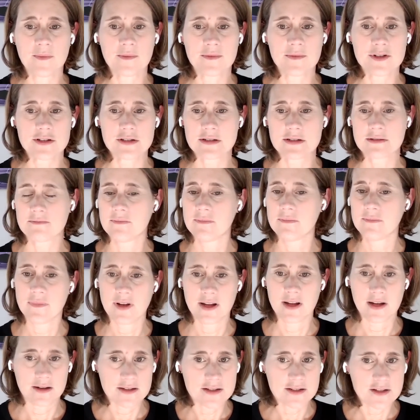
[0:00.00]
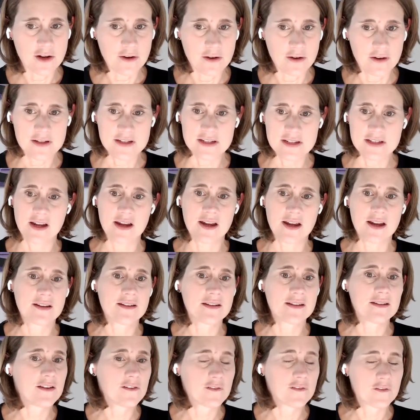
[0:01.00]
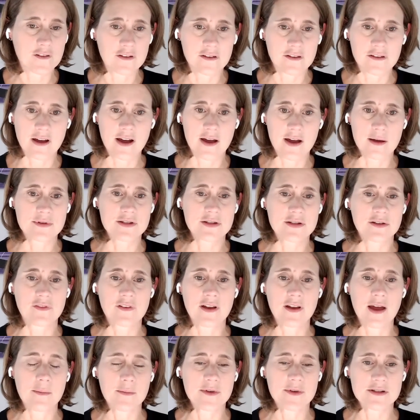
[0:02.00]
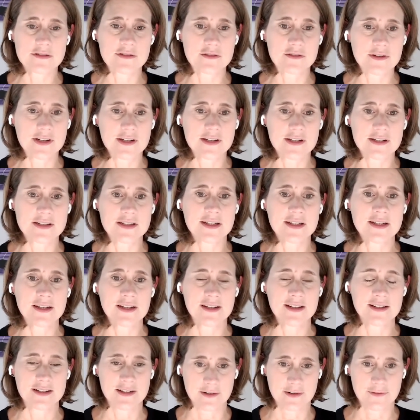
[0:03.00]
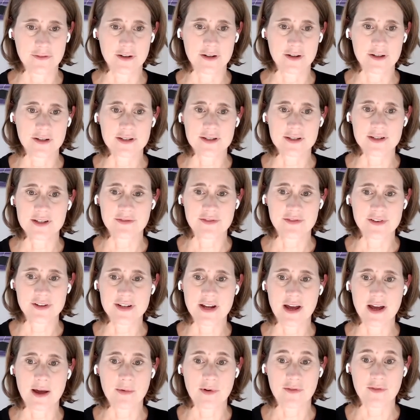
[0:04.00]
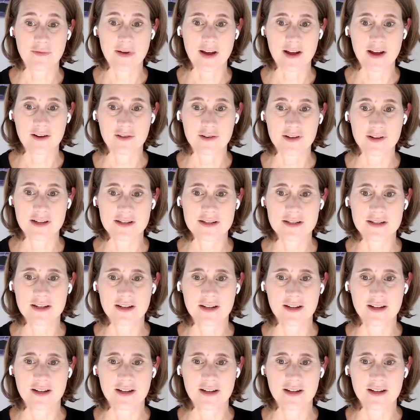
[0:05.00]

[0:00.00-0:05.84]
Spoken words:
just like solid state, different types of chemistries, different type of batteries.